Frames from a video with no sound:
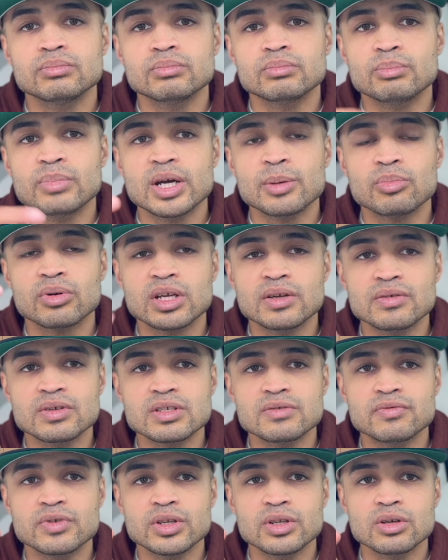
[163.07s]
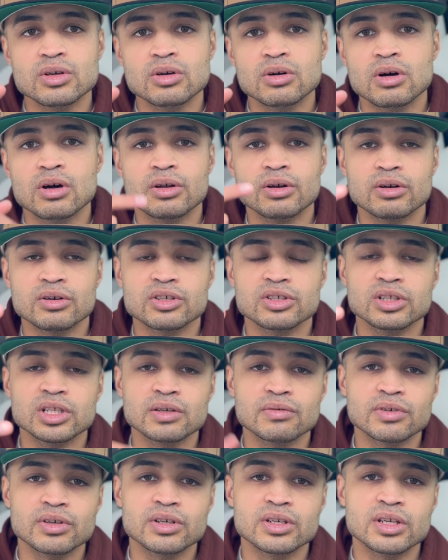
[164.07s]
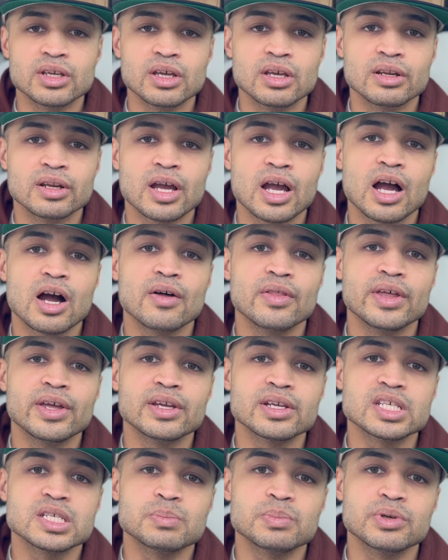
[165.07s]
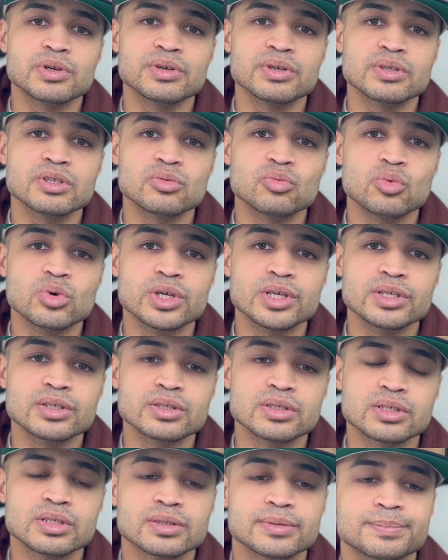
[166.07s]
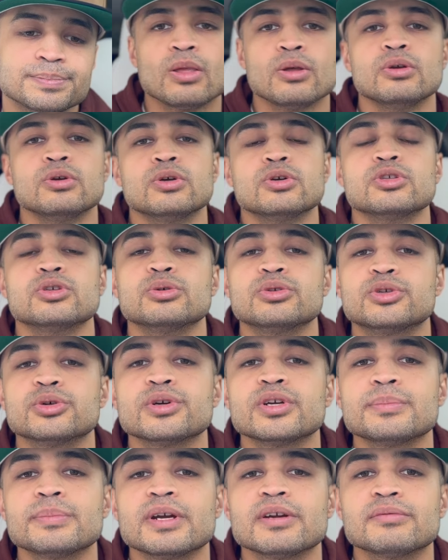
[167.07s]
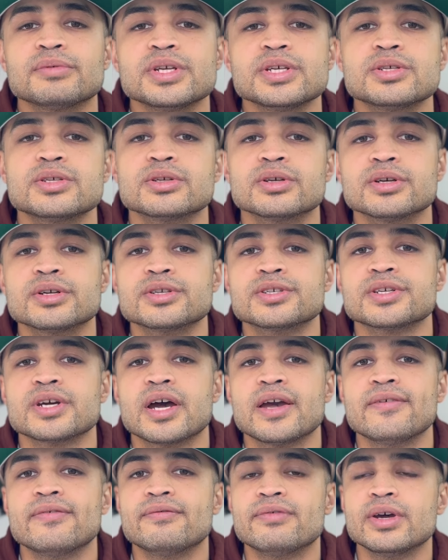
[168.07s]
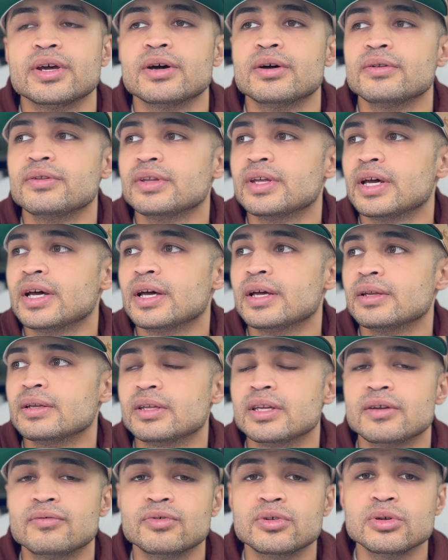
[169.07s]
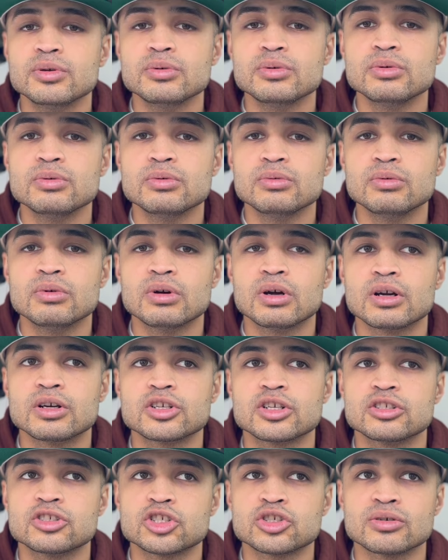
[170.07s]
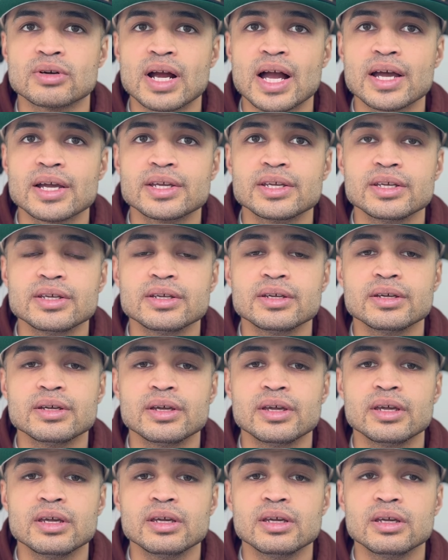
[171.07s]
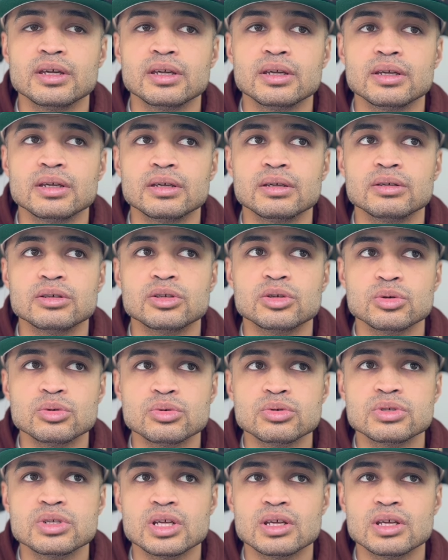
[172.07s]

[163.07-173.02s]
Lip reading: my previous video on our delivery day and how that experience was. So during my research, I found that if you are tracking a used